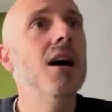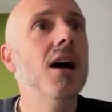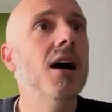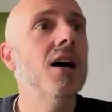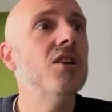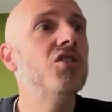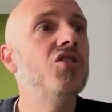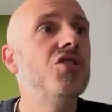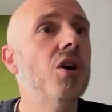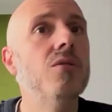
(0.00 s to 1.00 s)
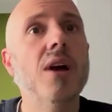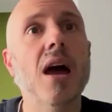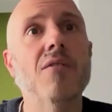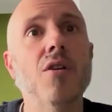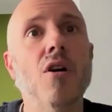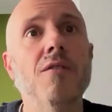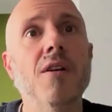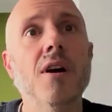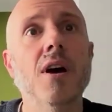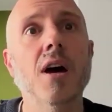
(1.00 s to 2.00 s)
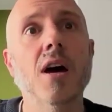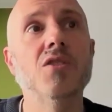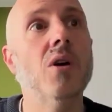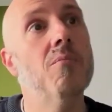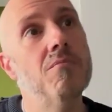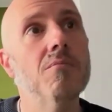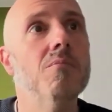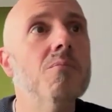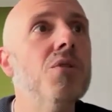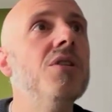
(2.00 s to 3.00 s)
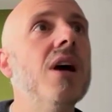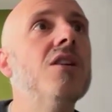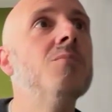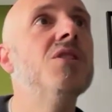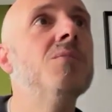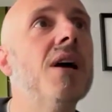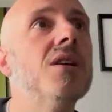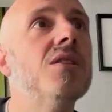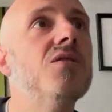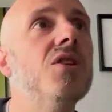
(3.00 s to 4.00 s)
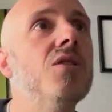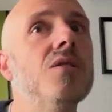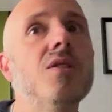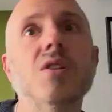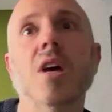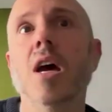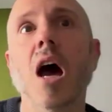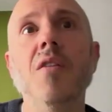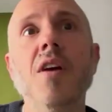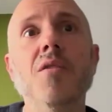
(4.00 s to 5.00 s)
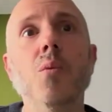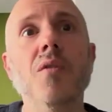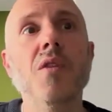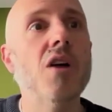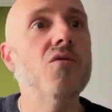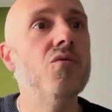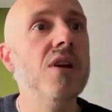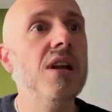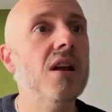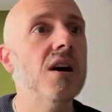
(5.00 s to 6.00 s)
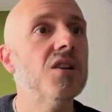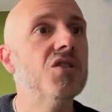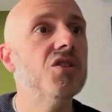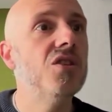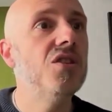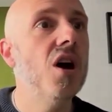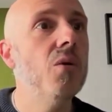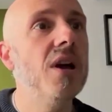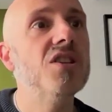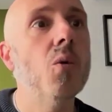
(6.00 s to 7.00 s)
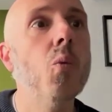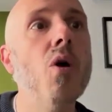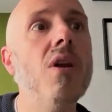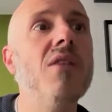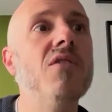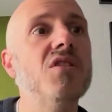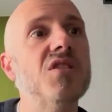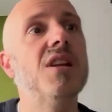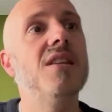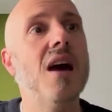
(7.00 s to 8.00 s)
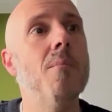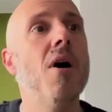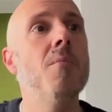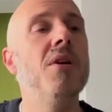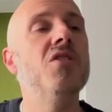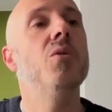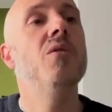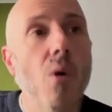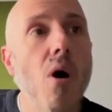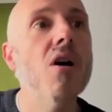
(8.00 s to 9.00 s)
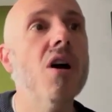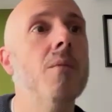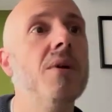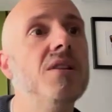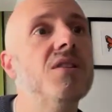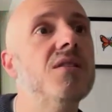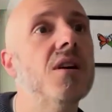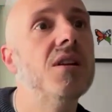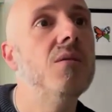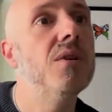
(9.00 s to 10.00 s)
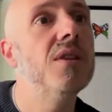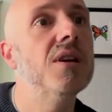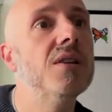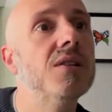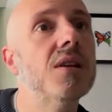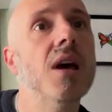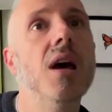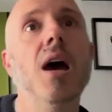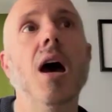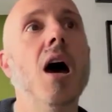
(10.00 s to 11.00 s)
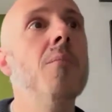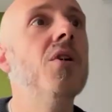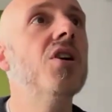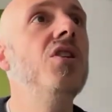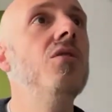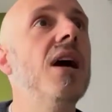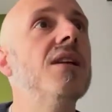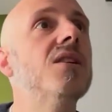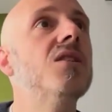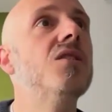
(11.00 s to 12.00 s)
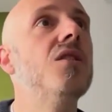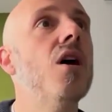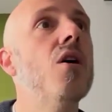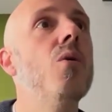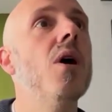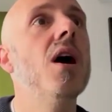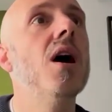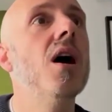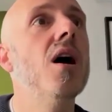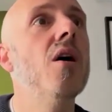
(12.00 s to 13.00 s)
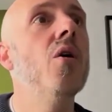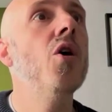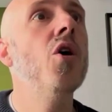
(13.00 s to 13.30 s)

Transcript: uh, don't have an offer, uh, so I'll put you down as prospective students. And the other one that I'd really like to know is at what level of study that might be. So if you are coming to study with us, um, can you let us mm-hmm. know uh,